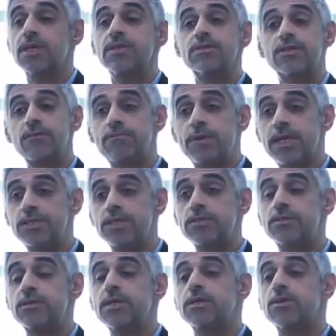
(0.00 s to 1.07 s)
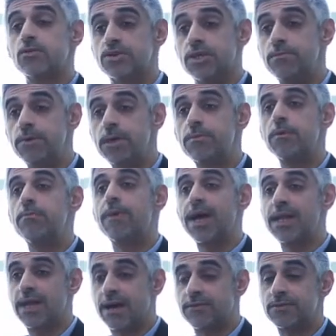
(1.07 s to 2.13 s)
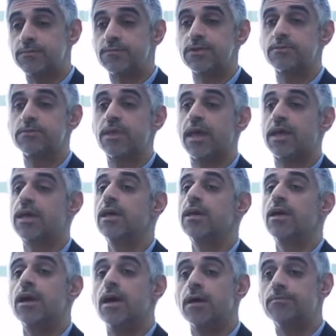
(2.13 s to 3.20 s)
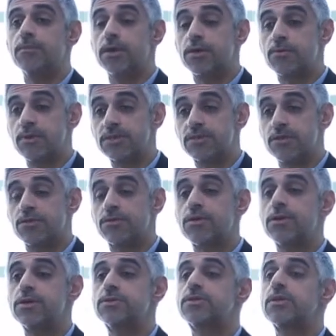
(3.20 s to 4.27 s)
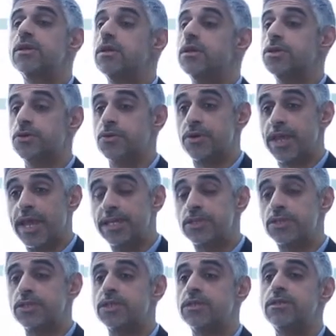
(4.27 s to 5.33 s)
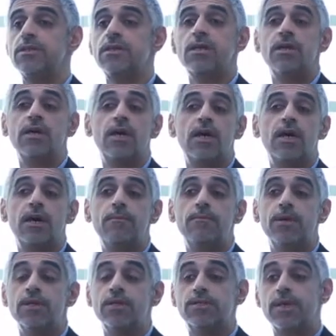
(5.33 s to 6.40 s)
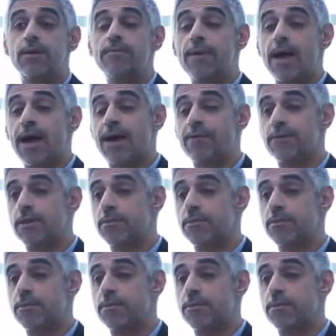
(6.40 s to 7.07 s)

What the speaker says: Some patients, or some people might have symptoms like increase in thirst, urination, some having